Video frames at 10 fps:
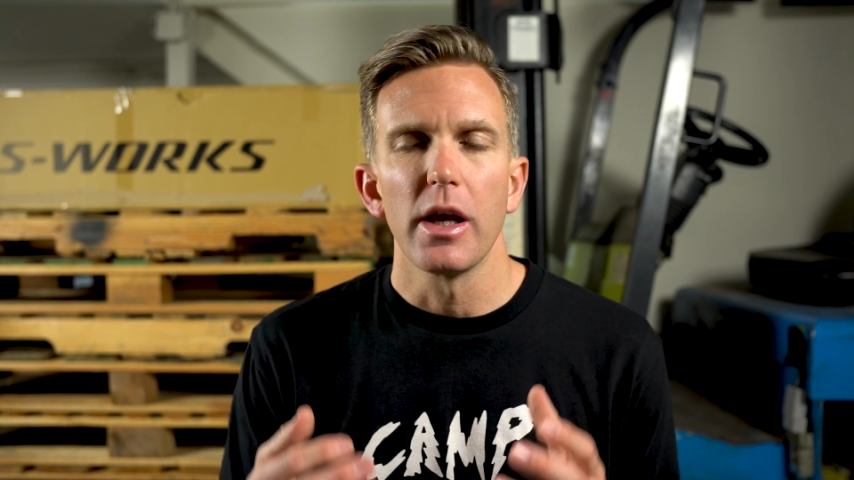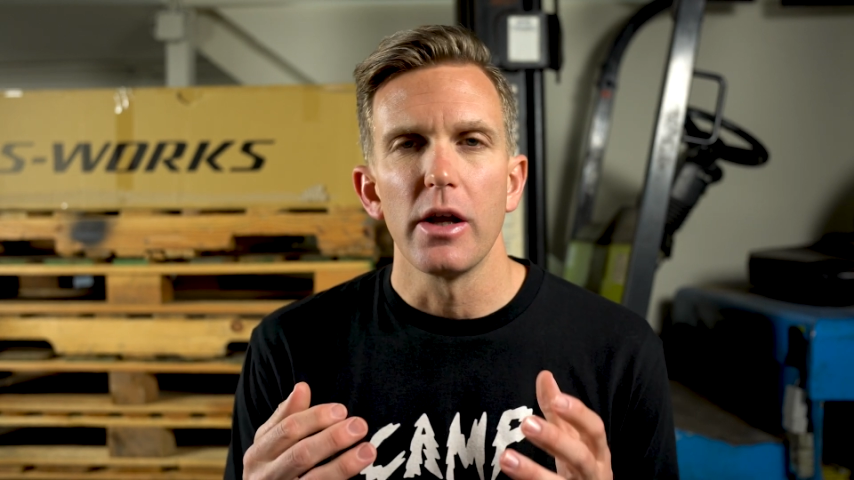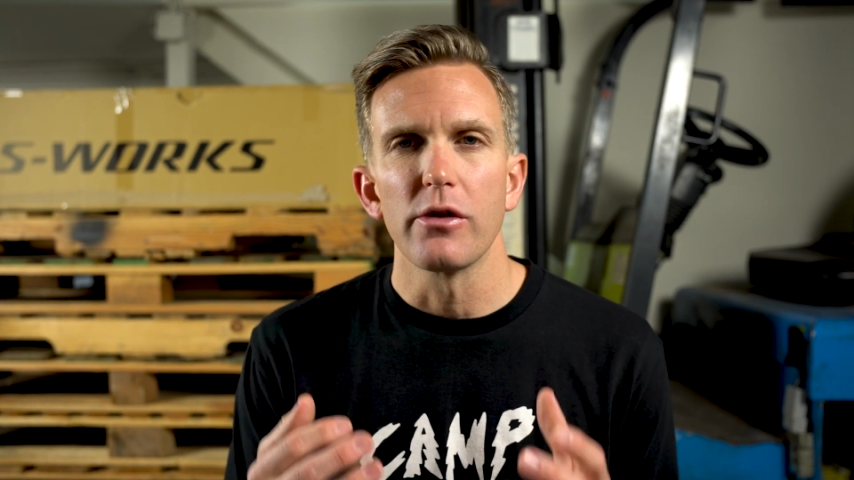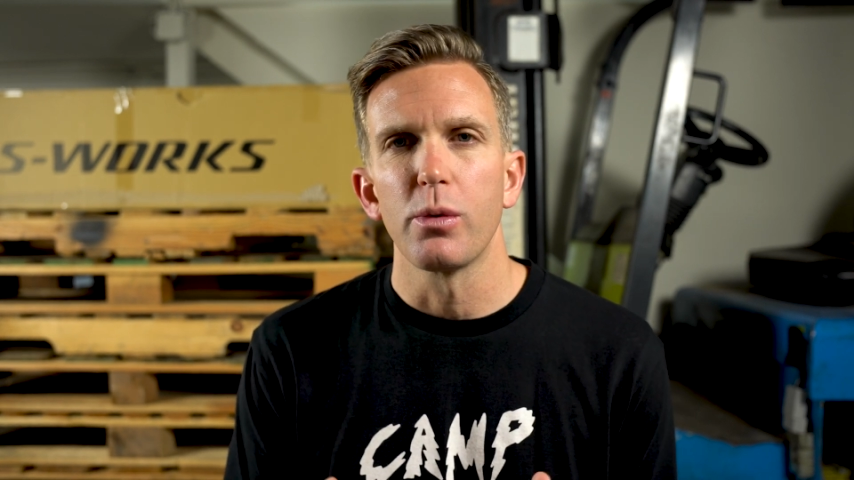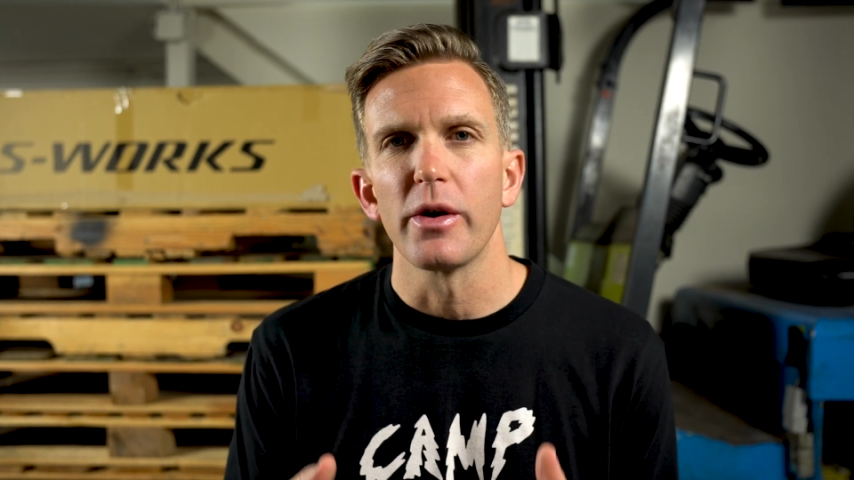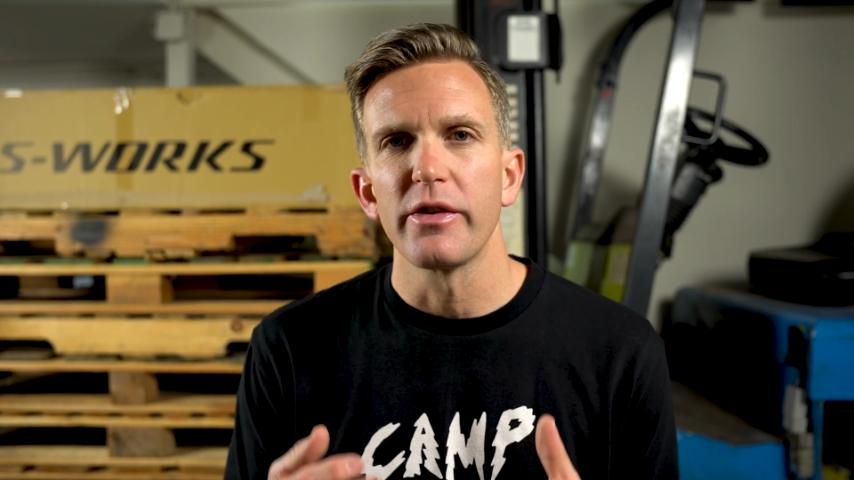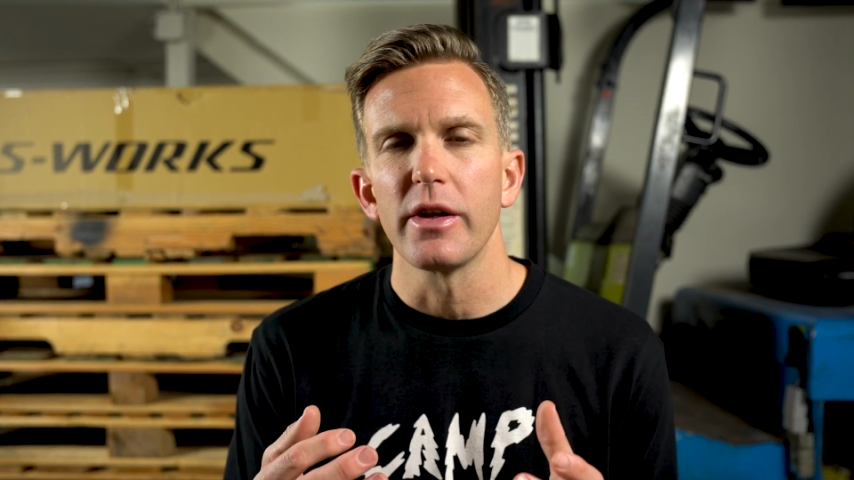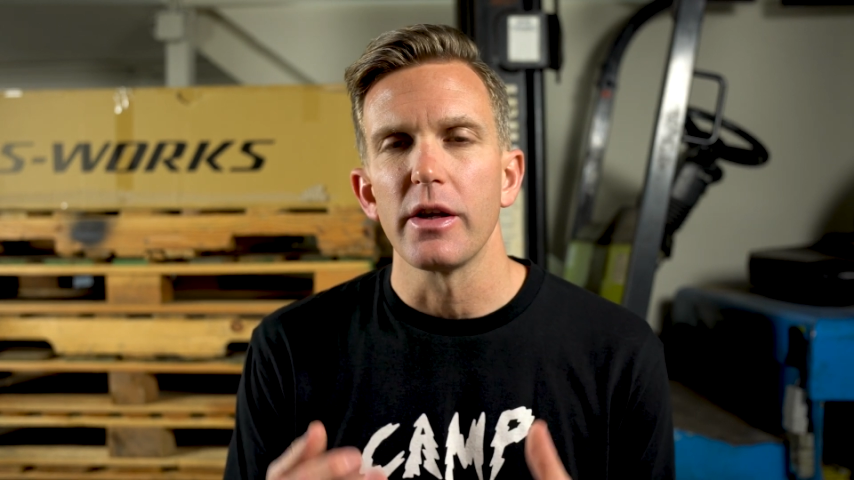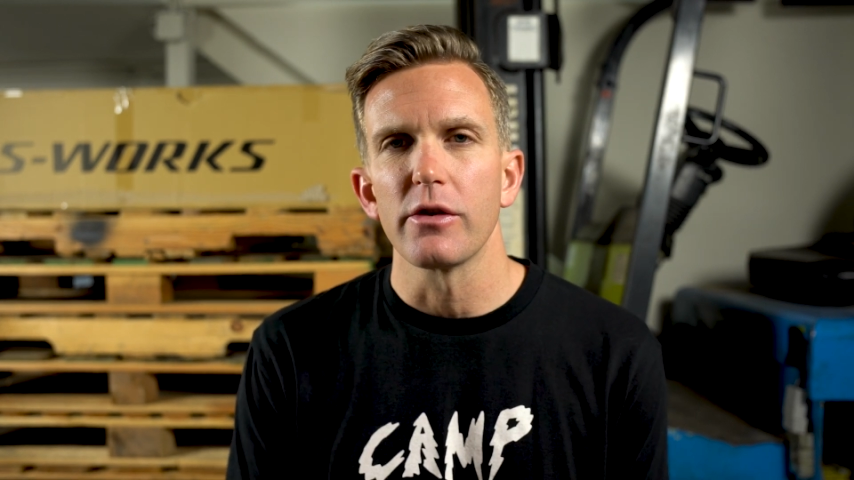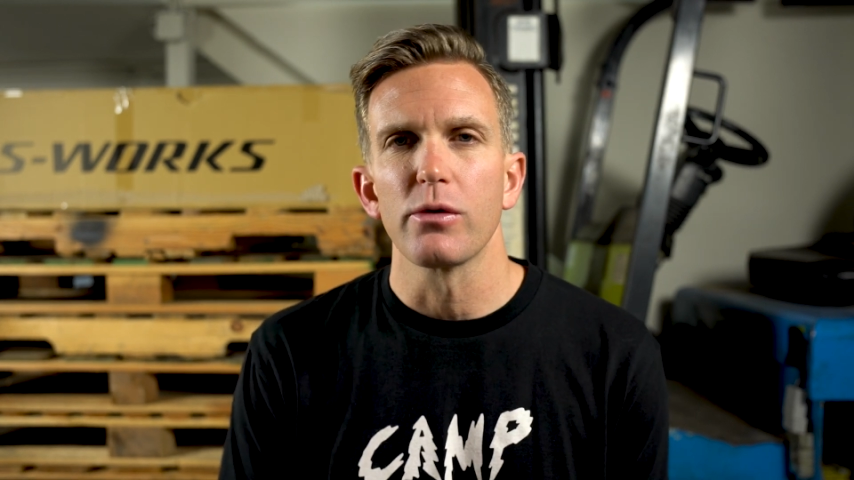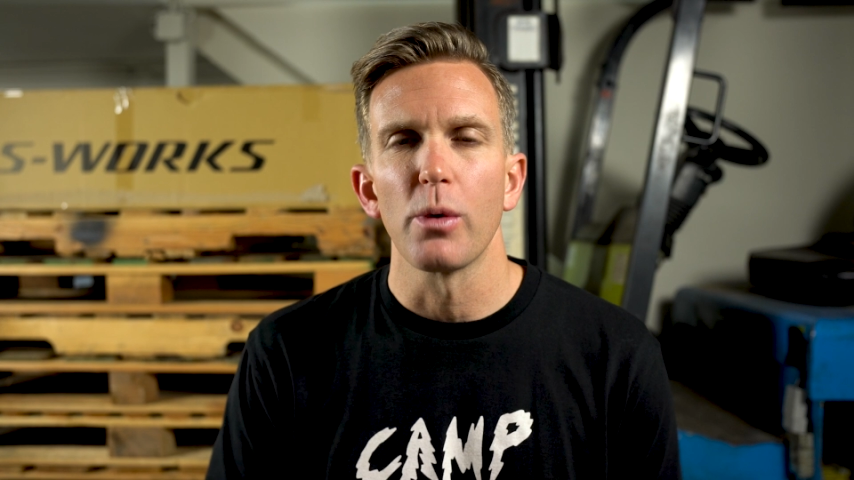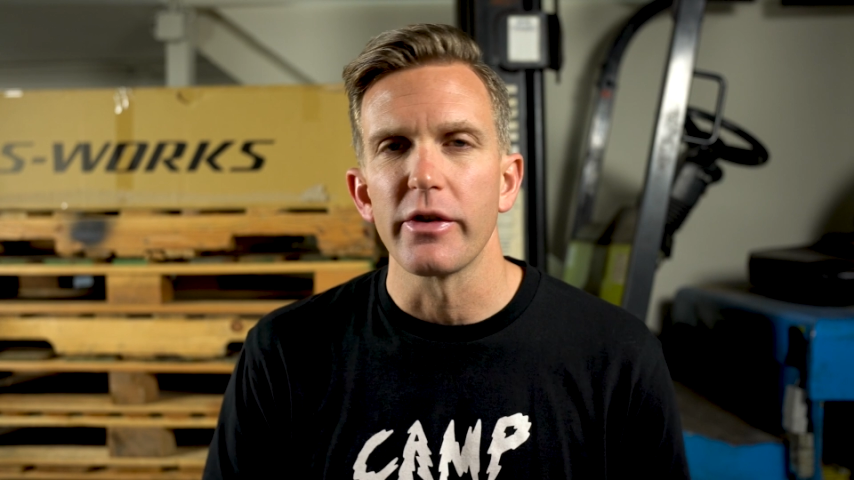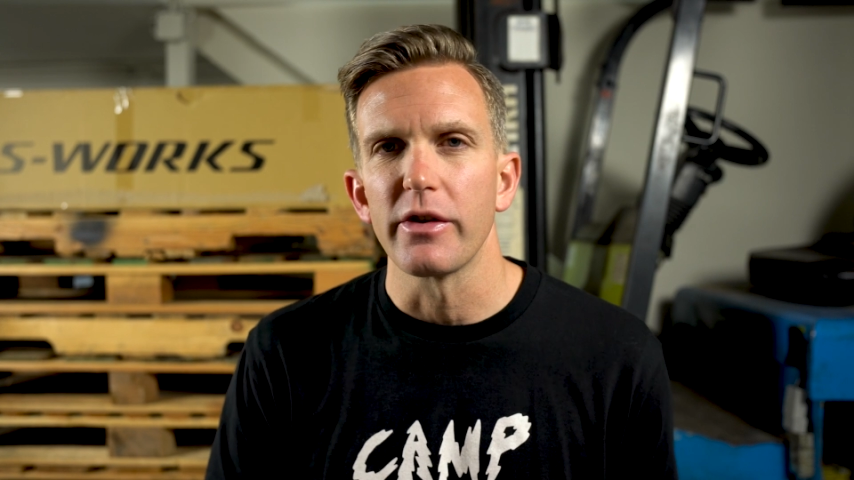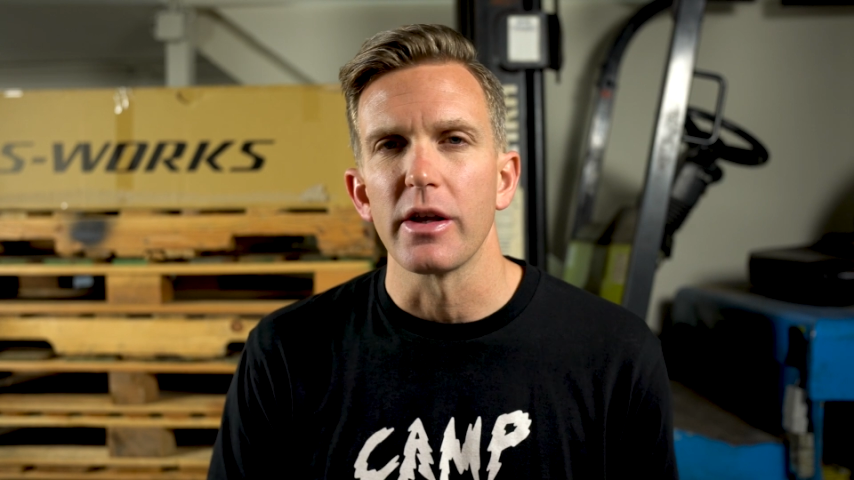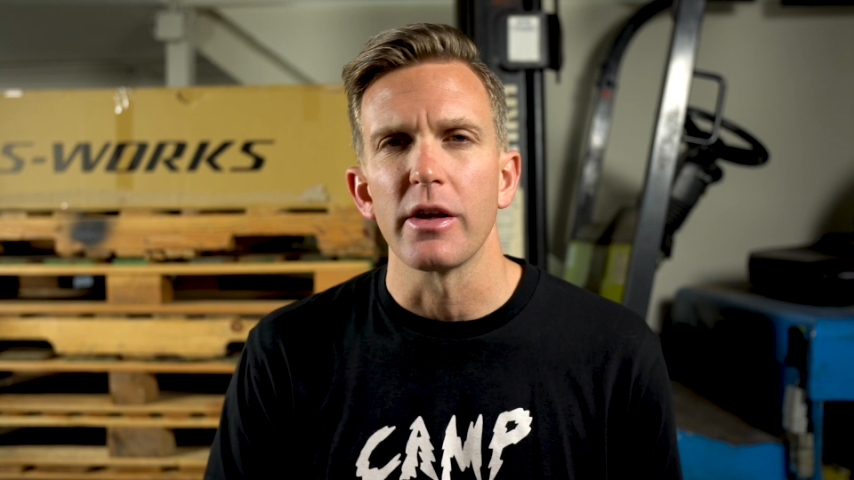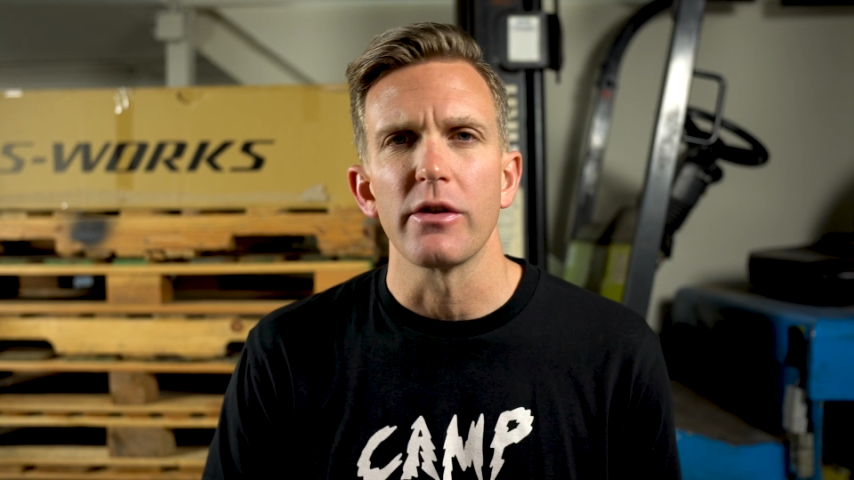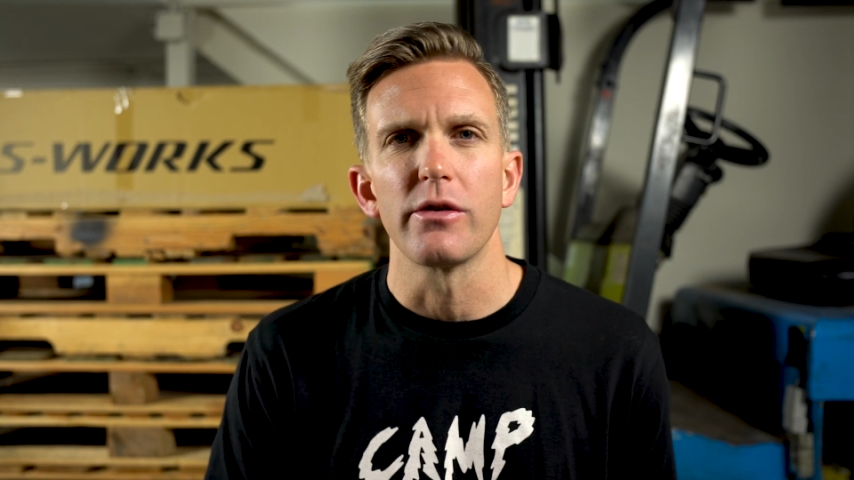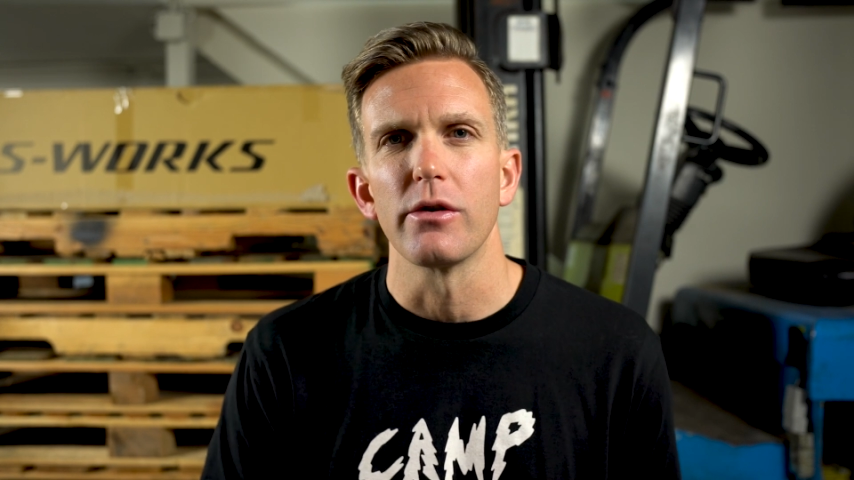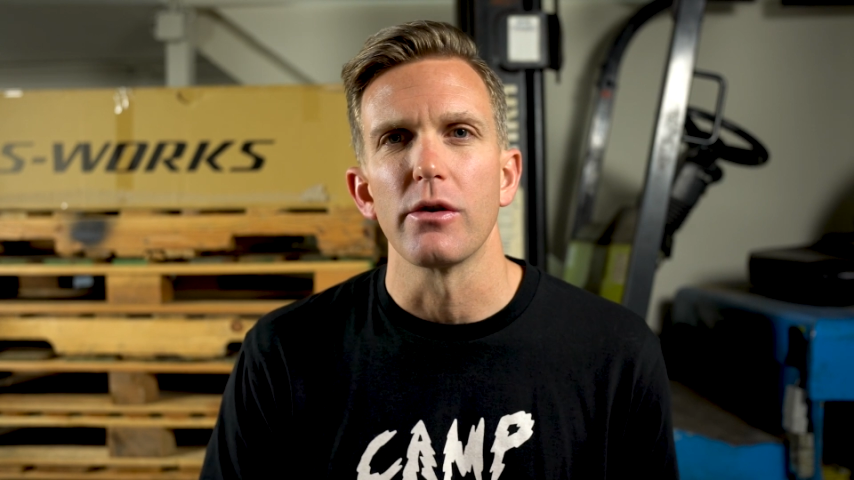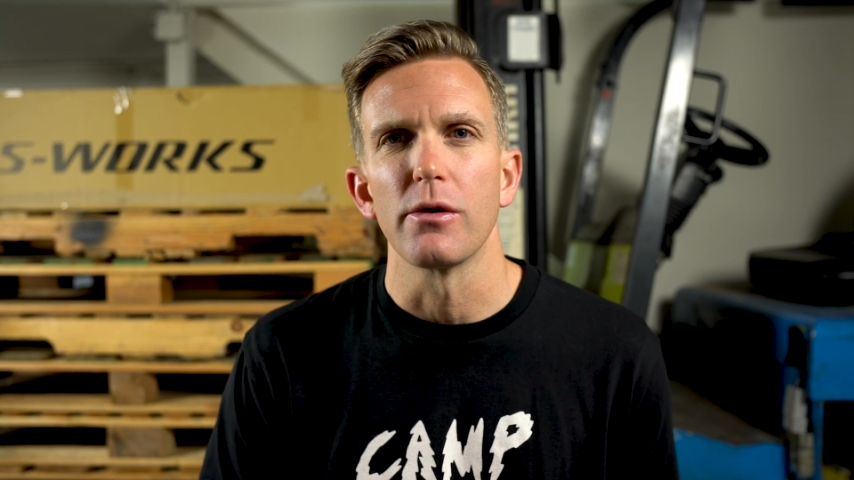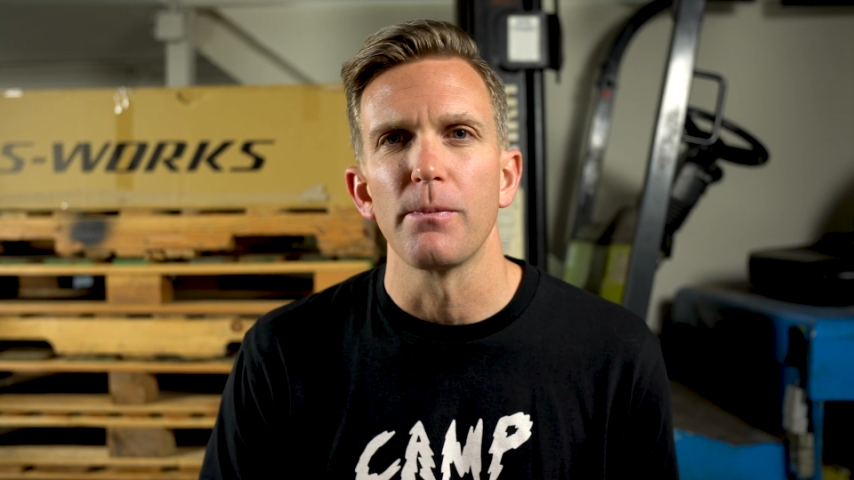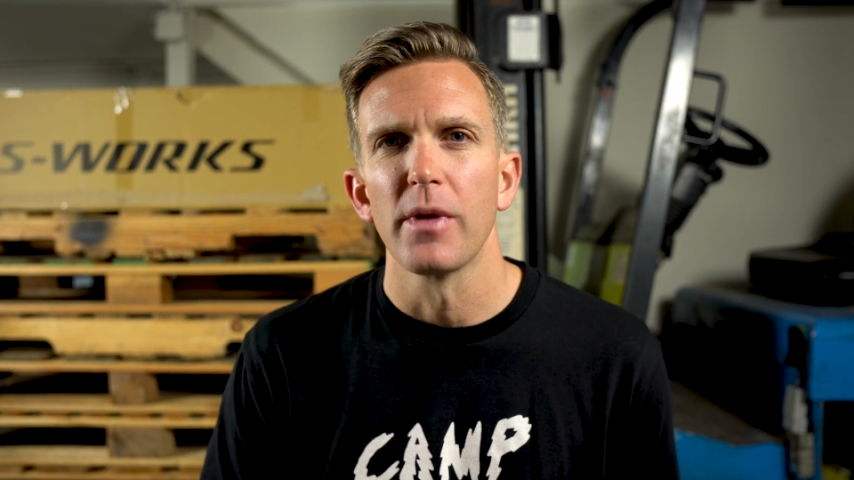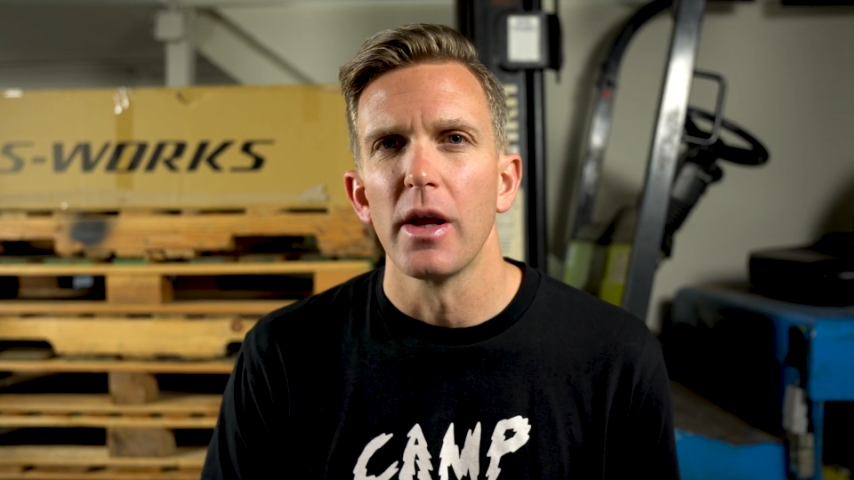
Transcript: in 2022.